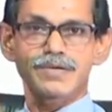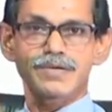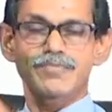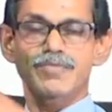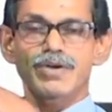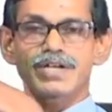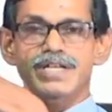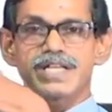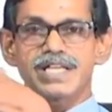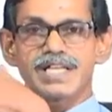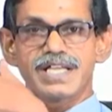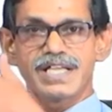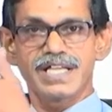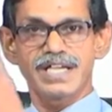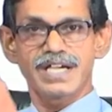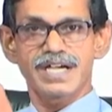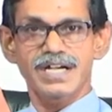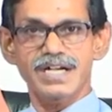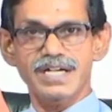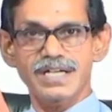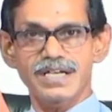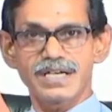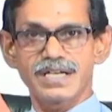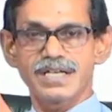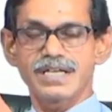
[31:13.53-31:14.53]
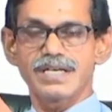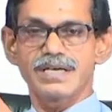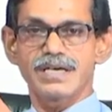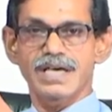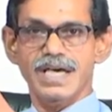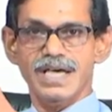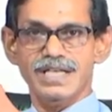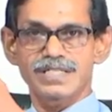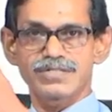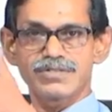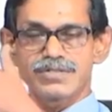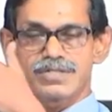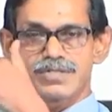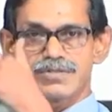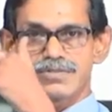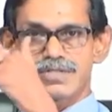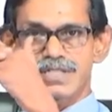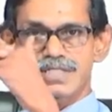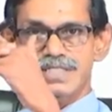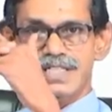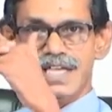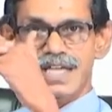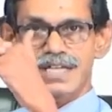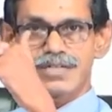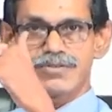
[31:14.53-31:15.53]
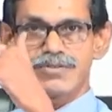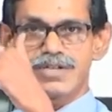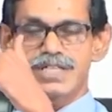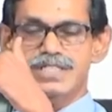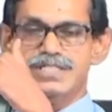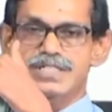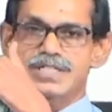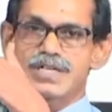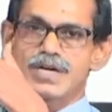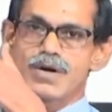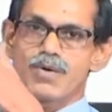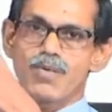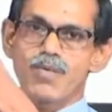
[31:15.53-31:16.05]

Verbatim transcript: but here as we do the sandwich,